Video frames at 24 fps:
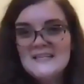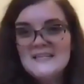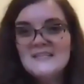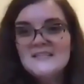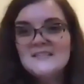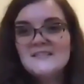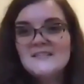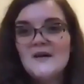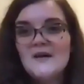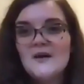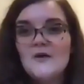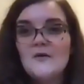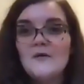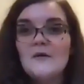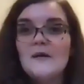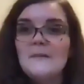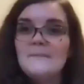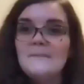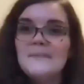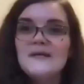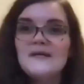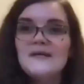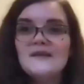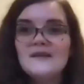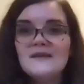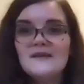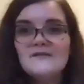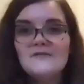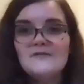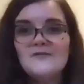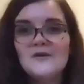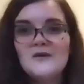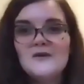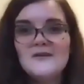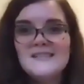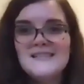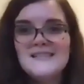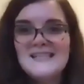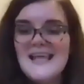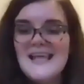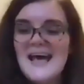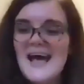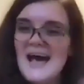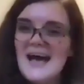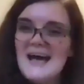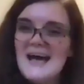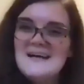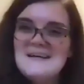So be looking forward to
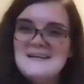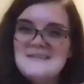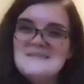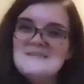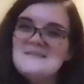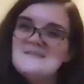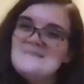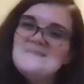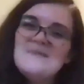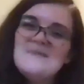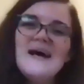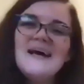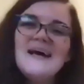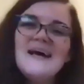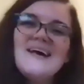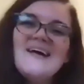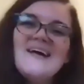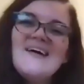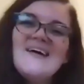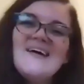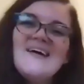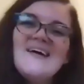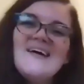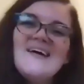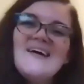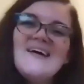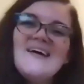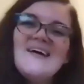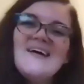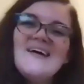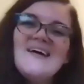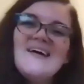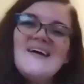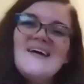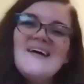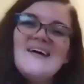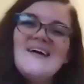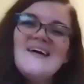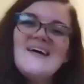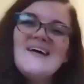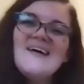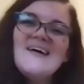that. Bye, y'all.